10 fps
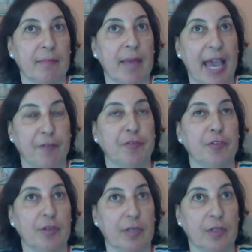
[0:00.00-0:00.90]

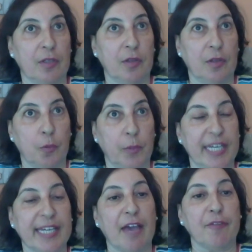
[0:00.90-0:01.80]
after the
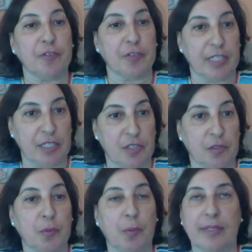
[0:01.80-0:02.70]
week after
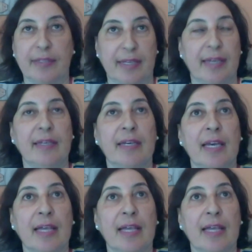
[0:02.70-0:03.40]
Easter, one day,